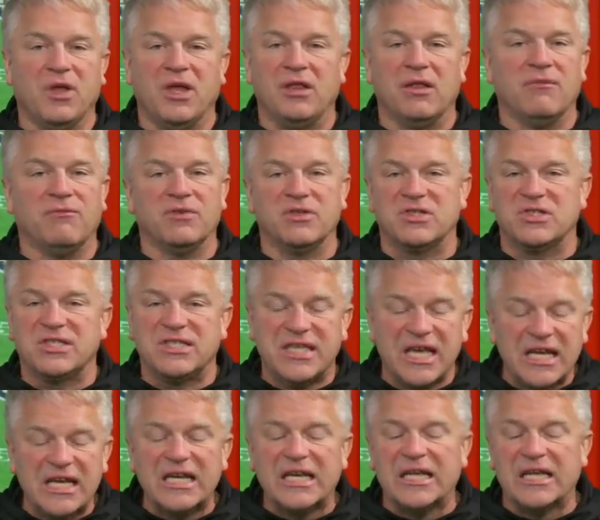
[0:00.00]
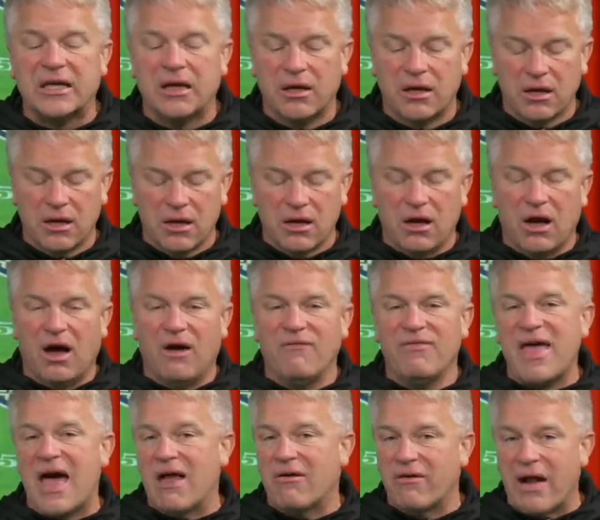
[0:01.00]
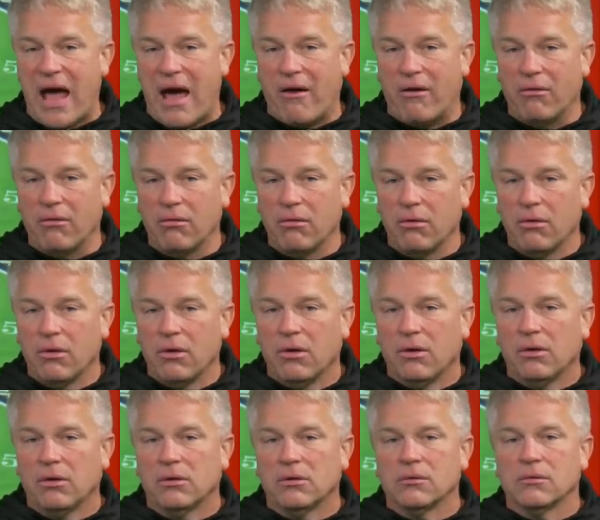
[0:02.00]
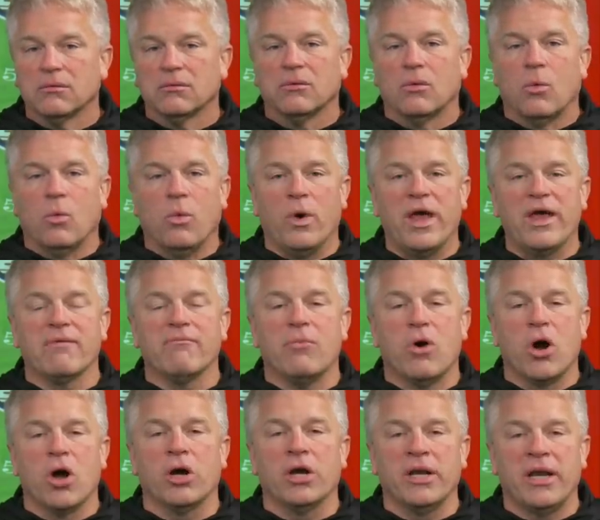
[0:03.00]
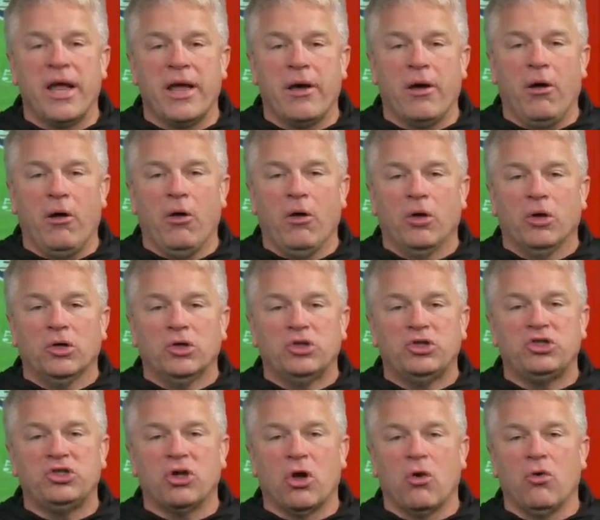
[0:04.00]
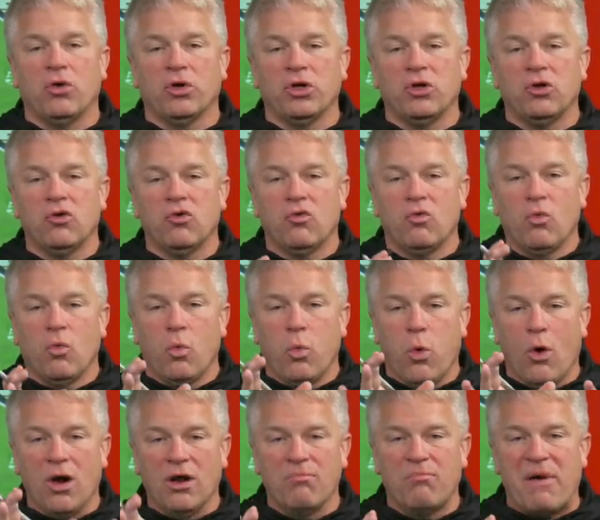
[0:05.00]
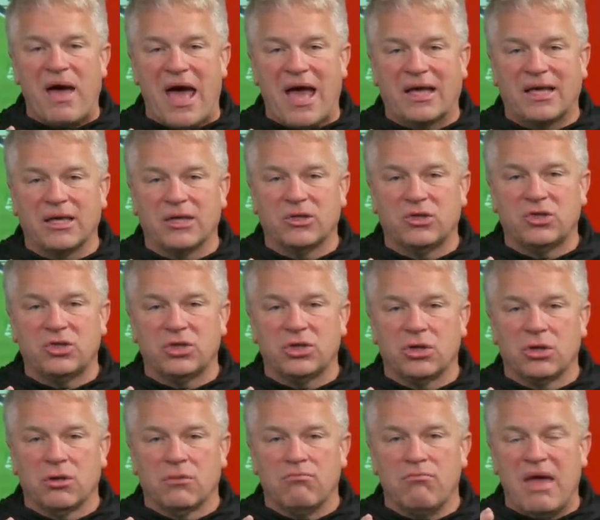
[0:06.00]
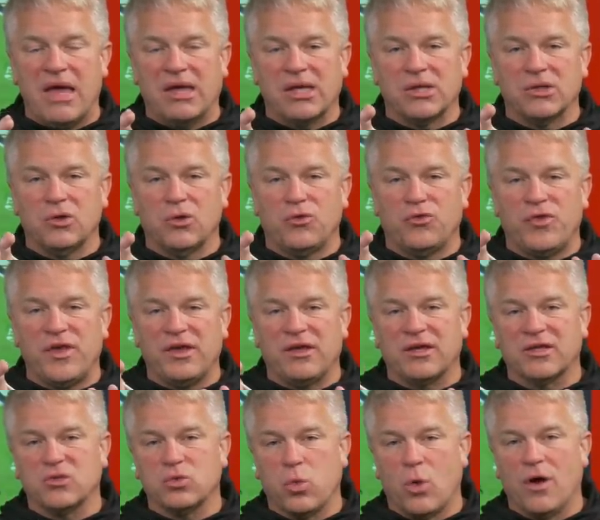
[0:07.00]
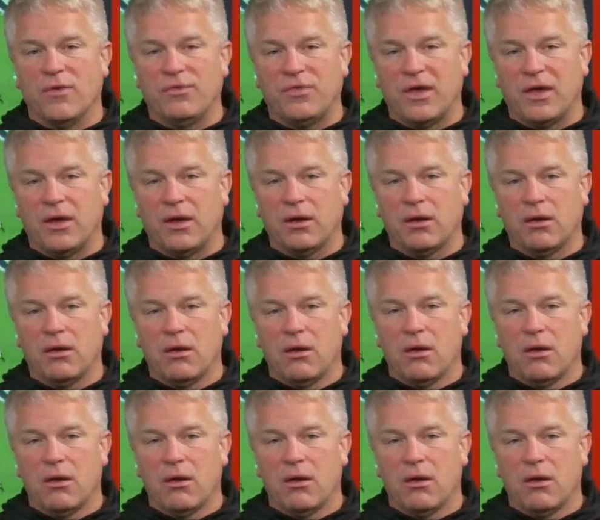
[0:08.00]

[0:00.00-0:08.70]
in the vicinity of that route. Wink Martindale showing you one package, making you think it's one thing,